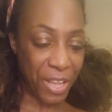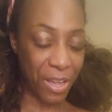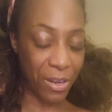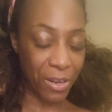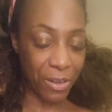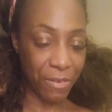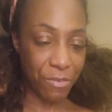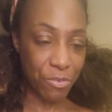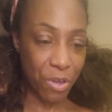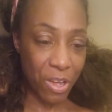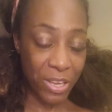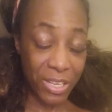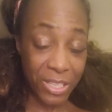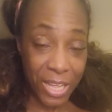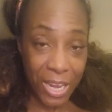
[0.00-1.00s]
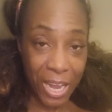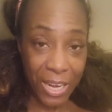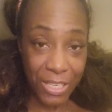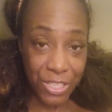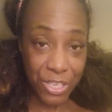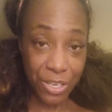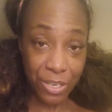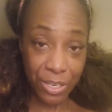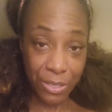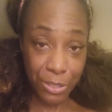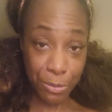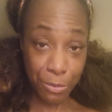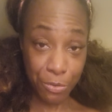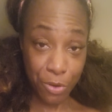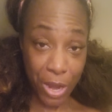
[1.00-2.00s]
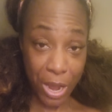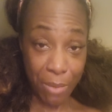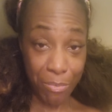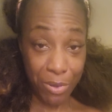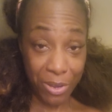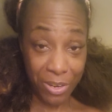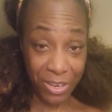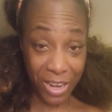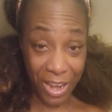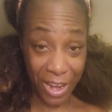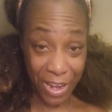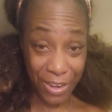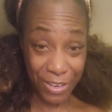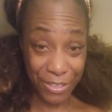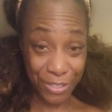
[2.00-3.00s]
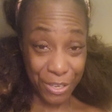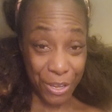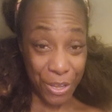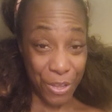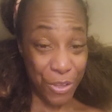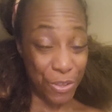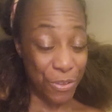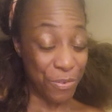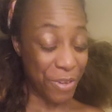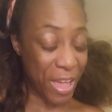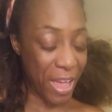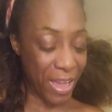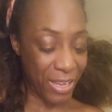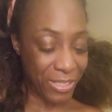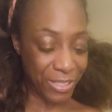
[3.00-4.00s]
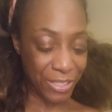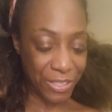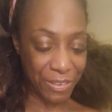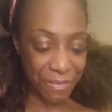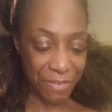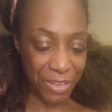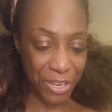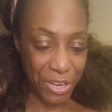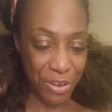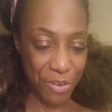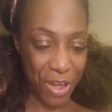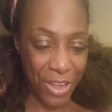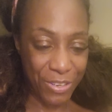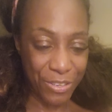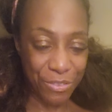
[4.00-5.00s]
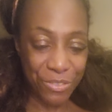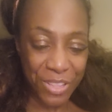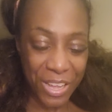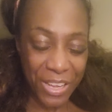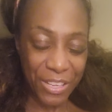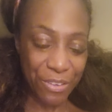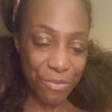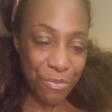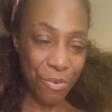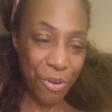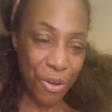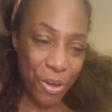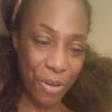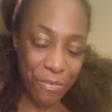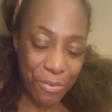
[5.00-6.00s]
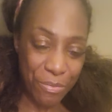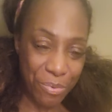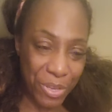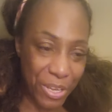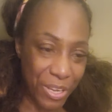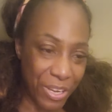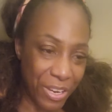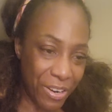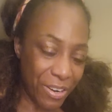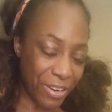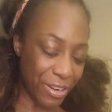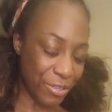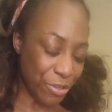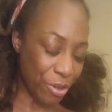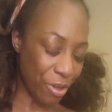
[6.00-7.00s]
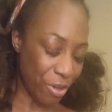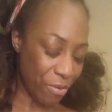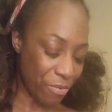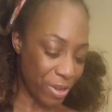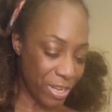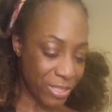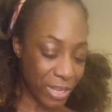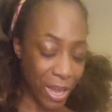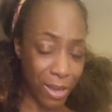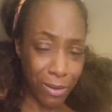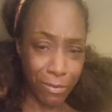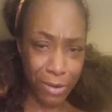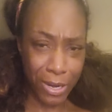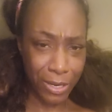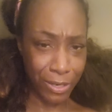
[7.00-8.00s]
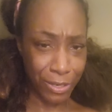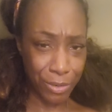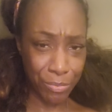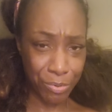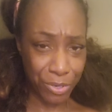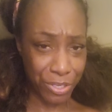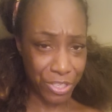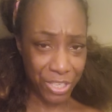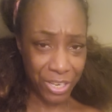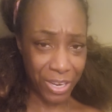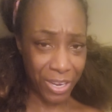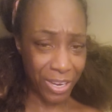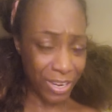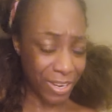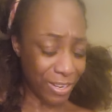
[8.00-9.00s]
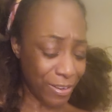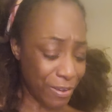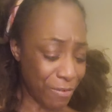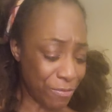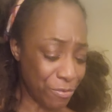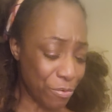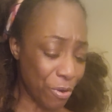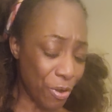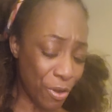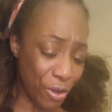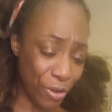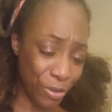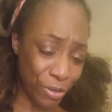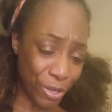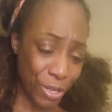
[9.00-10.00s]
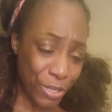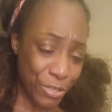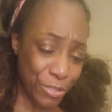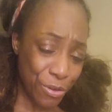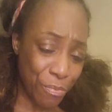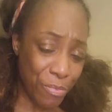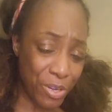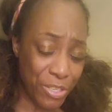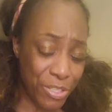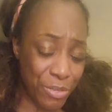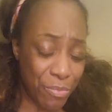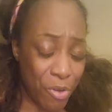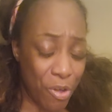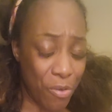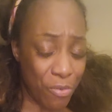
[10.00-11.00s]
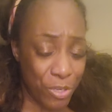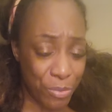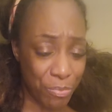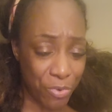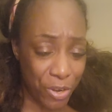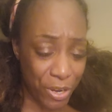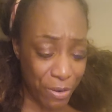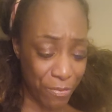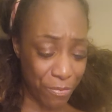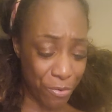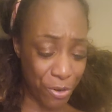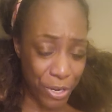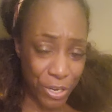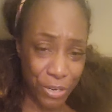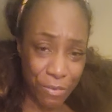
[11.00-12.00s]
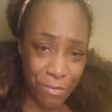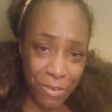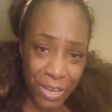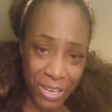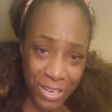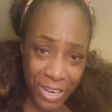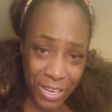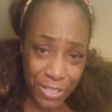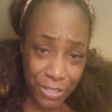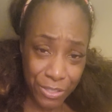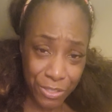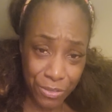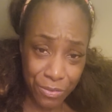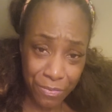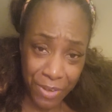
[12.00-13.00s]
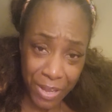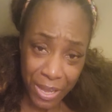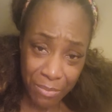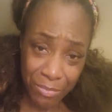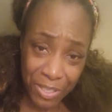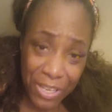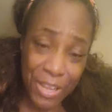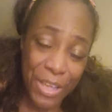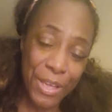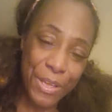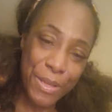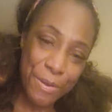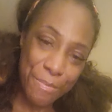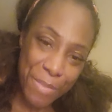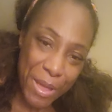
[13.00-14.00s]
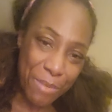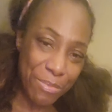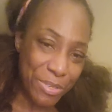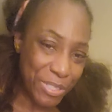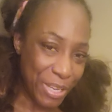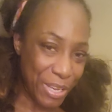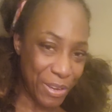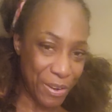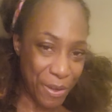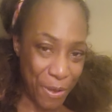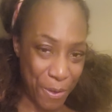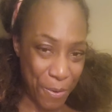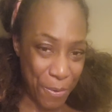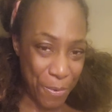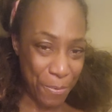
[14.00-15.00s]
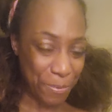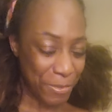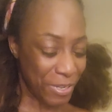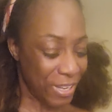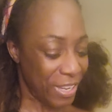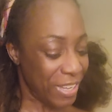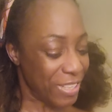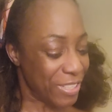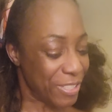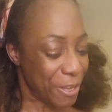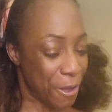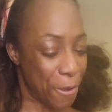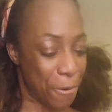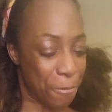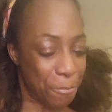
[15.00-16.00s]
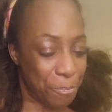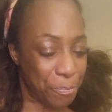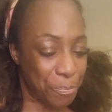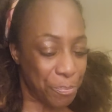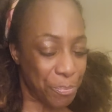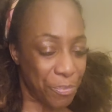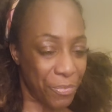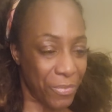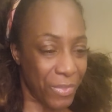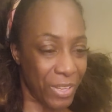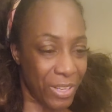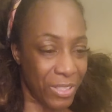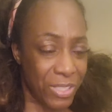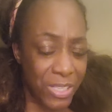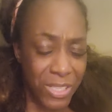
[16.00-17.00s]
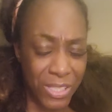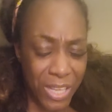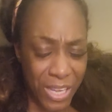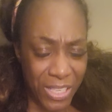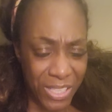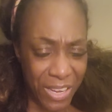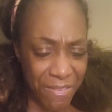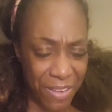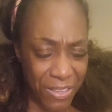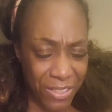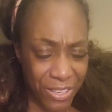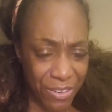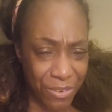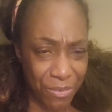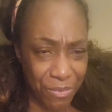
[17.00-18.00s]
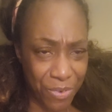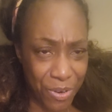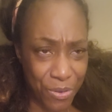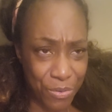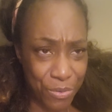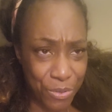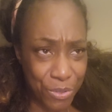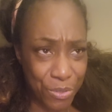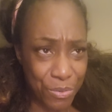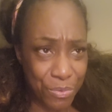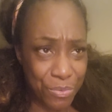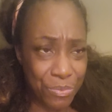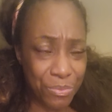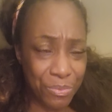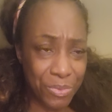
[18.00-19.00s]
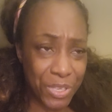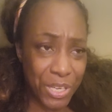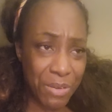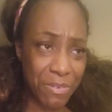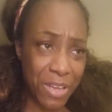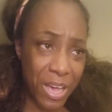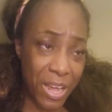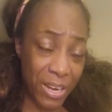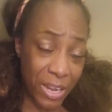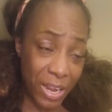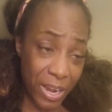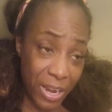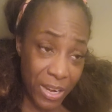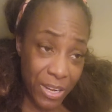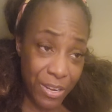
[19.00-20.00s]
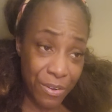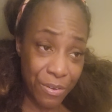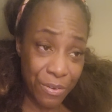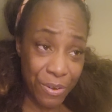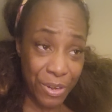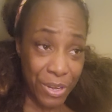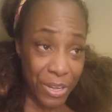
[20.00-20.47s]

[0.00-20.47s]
I love you all. Hit that like, share, and the subscribe button as you exit the video. I do thank you all for being here. And as always, I greatly appreciate and love you all so much. I'm always praying for you, your finances, your family, your babies, and your homes. So just stay safe out there on the roads too. Keep God ahead of you.